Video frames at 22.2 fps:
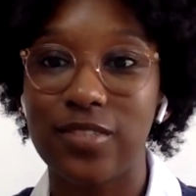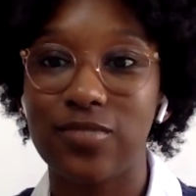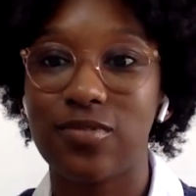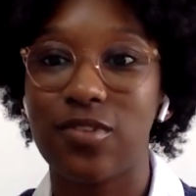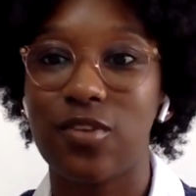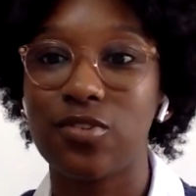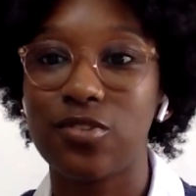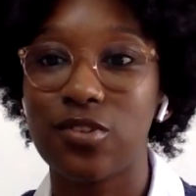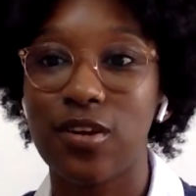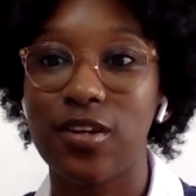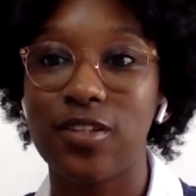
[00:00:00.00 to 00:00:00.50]

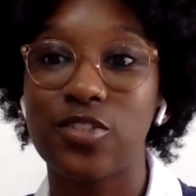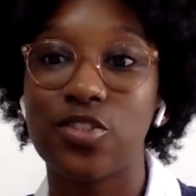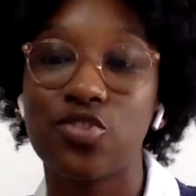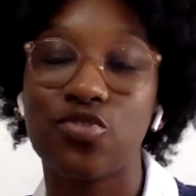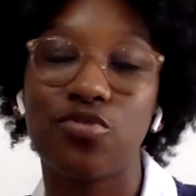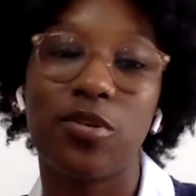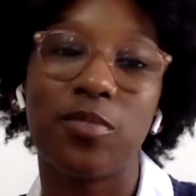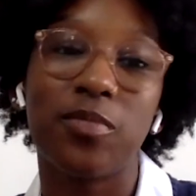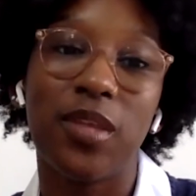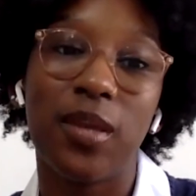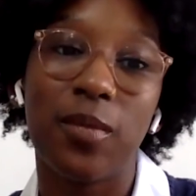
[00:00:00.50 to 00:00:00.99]
Those are
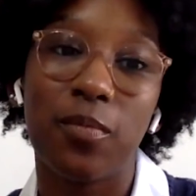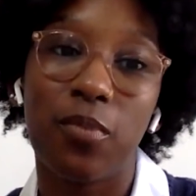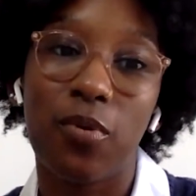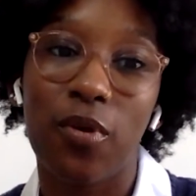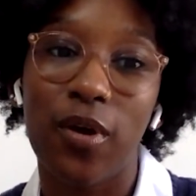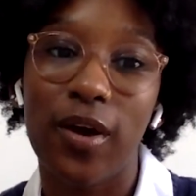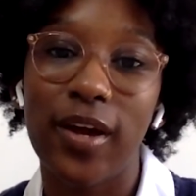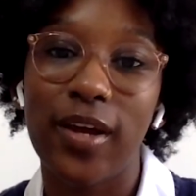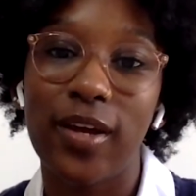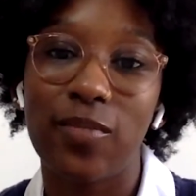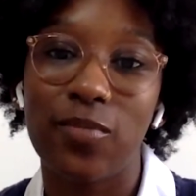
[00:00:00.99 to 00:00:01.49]
extremely
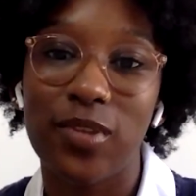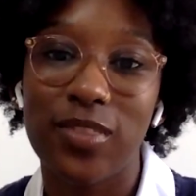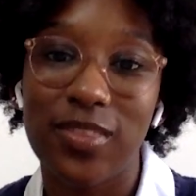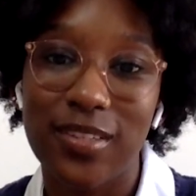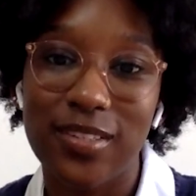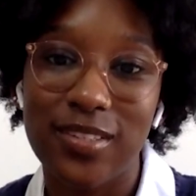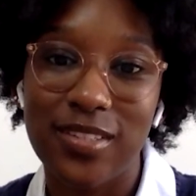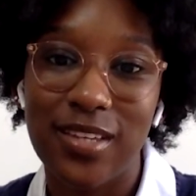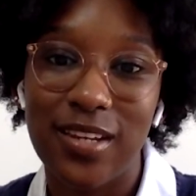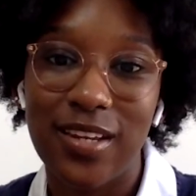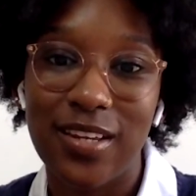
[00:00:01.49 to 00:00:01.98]
important with the
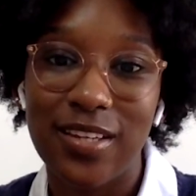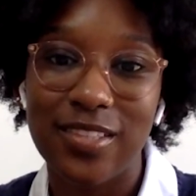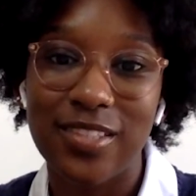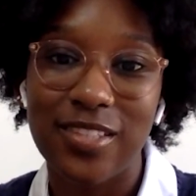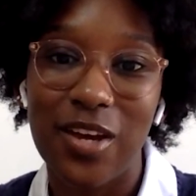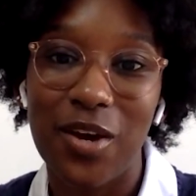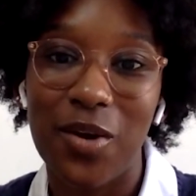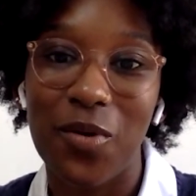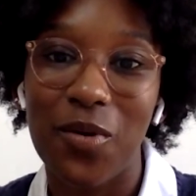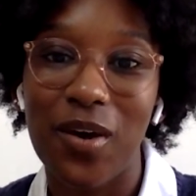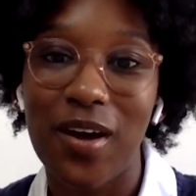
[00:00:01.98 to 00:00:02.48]
city.
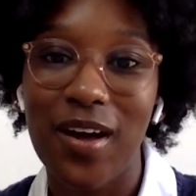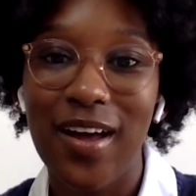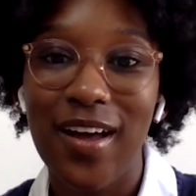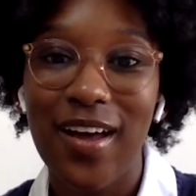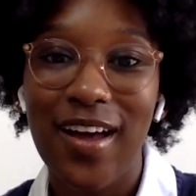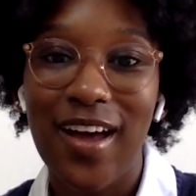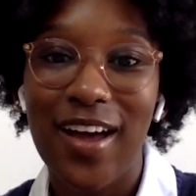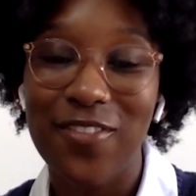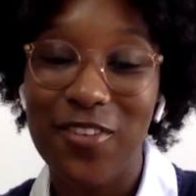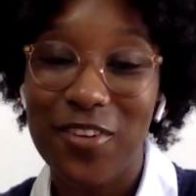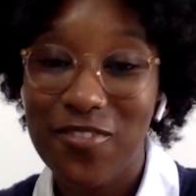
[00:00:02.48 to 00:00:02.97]
So
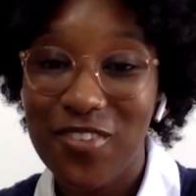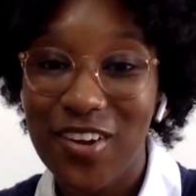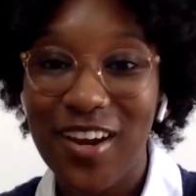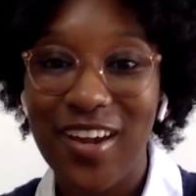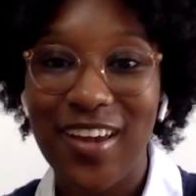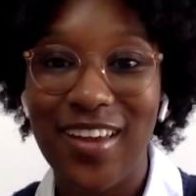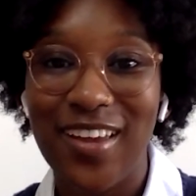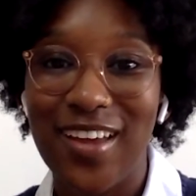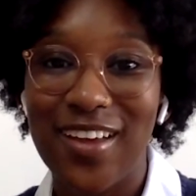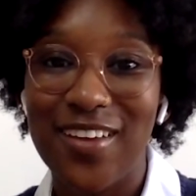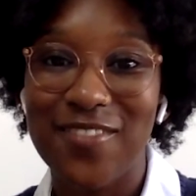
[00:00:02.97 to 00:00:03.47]
I feel
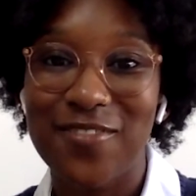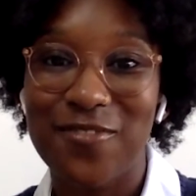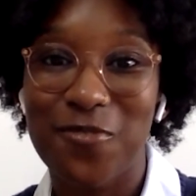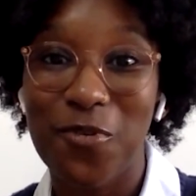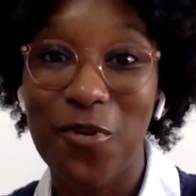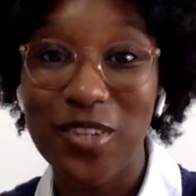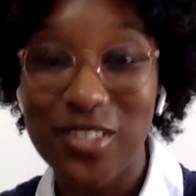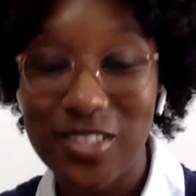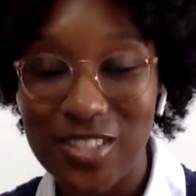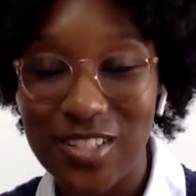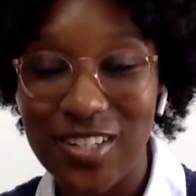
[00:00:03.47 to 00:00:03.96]
very
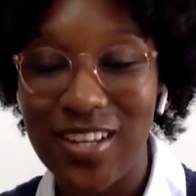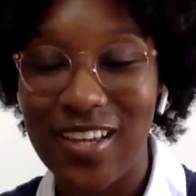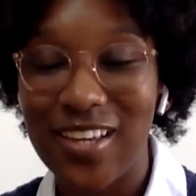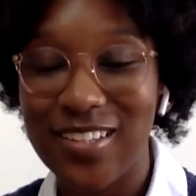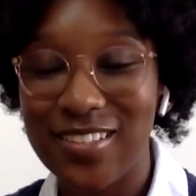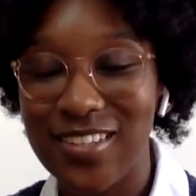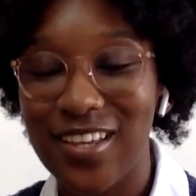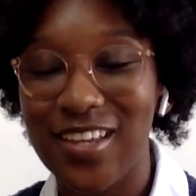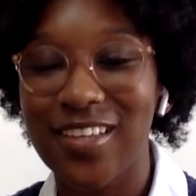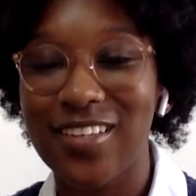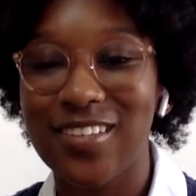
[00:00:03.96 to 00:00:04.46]

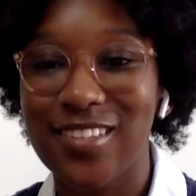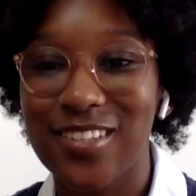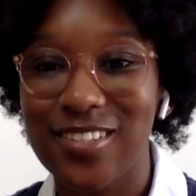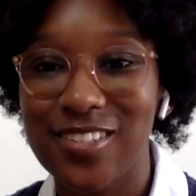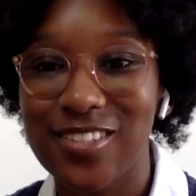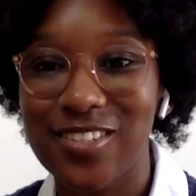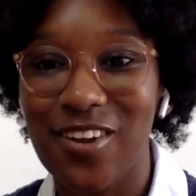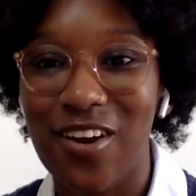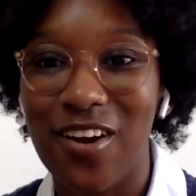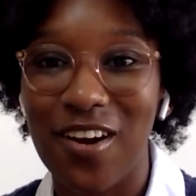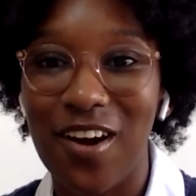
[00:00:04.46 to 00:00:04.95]
fortunate to
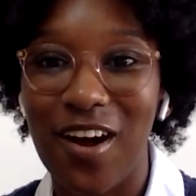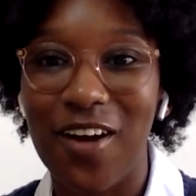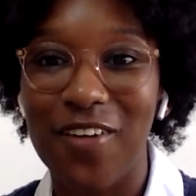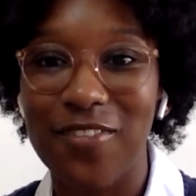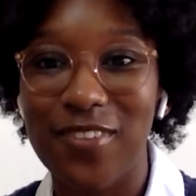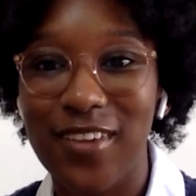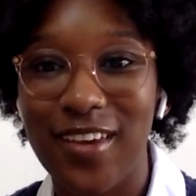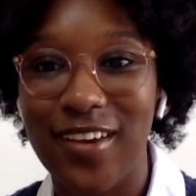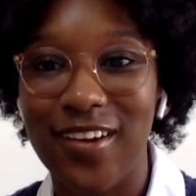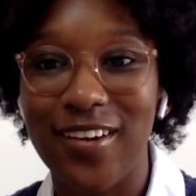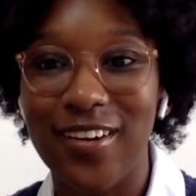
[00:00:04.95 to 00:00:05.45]
start off
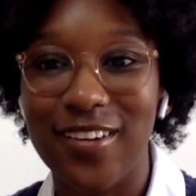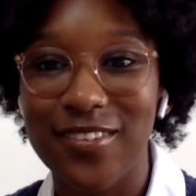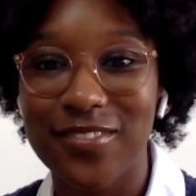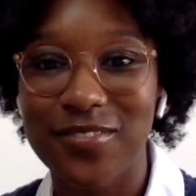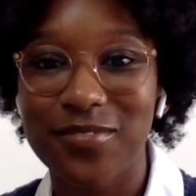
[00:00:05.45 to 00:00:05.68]
here.